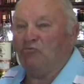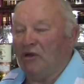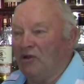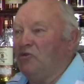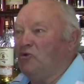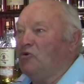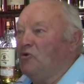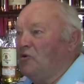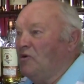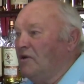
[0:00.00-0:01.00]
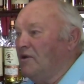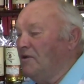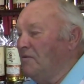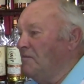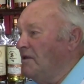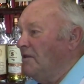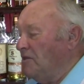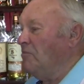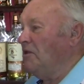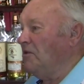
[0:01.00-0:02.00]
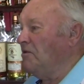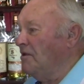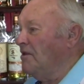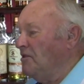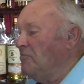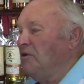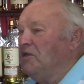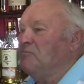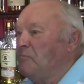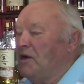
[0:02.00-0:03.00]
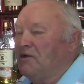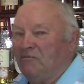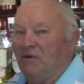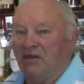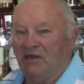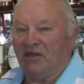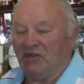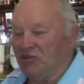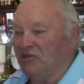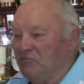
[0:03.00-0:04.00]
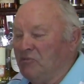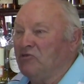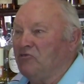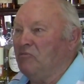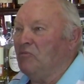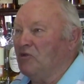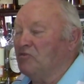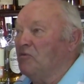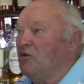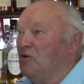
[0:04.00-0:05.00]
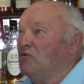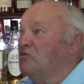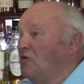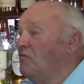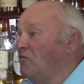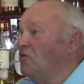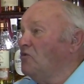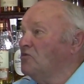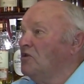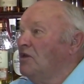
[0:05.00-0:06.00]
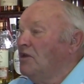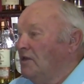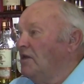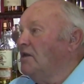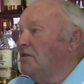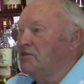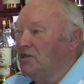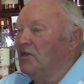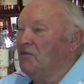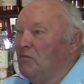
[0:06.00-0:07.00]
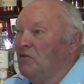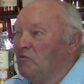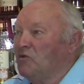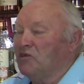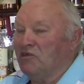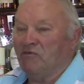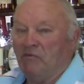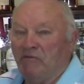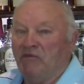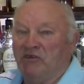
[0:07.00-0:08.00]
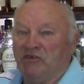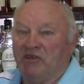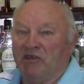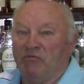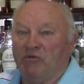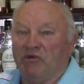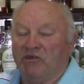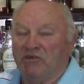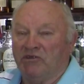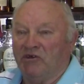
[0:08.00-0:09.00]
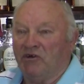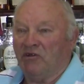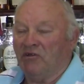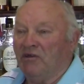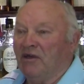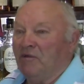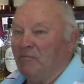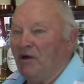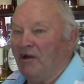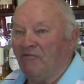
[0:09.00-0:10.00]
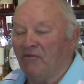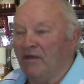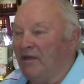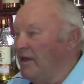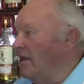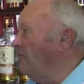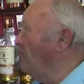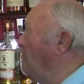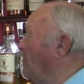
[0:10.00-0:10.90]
you well know, the biggest part of my collection is mystery malts, but I also, of course, single malt whiskies from every distillery working in Scotland. But I've